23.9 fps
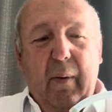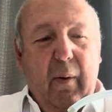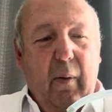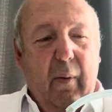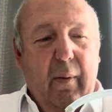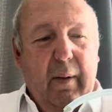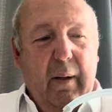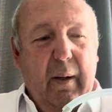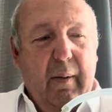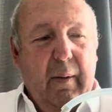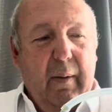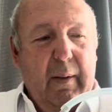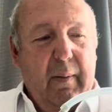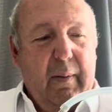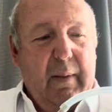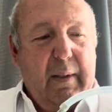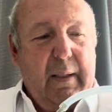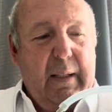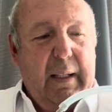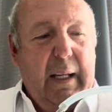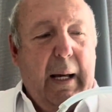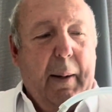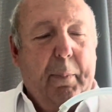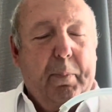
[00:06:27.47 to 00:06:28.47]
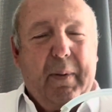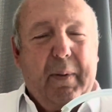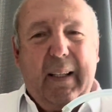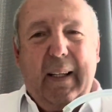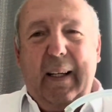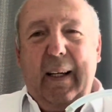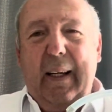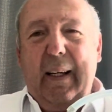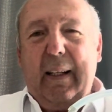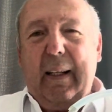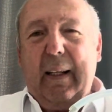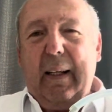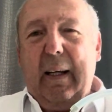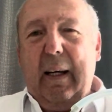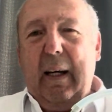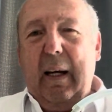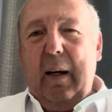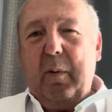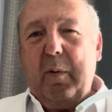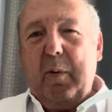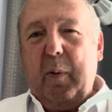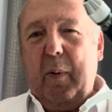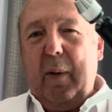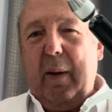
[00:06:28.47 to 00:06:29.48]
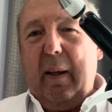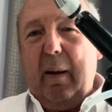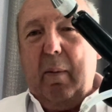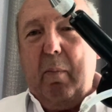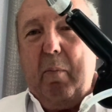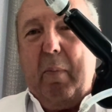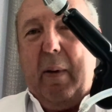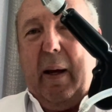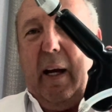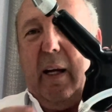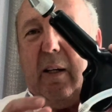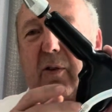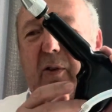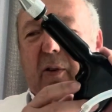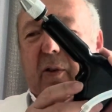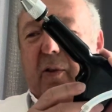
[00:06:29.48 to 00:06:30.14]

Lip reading: The SEPS kit comes with a manual